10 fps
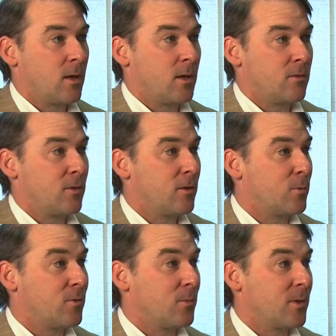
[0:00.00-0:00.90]
Uh, so this
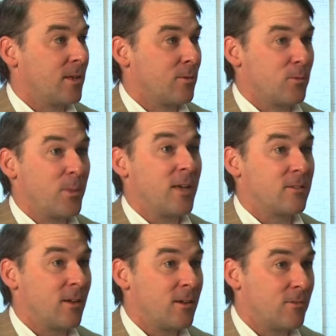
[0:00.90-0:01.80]
was something that was
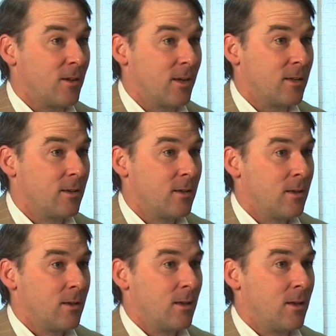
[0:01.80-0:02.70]
passed on, if you like,
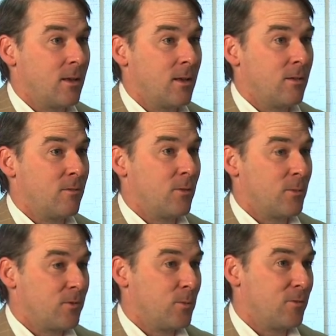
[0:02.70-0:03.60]
uh, from
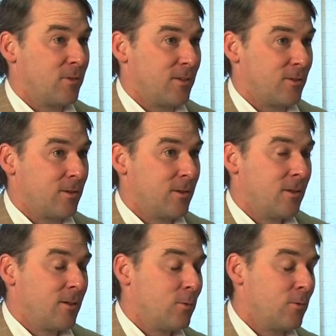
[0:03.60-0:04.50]
a supervisor
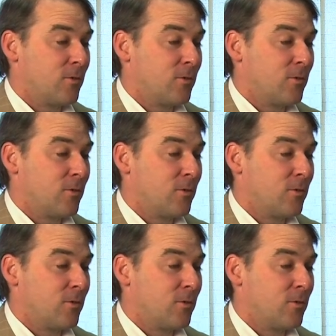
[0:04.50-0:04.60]
to a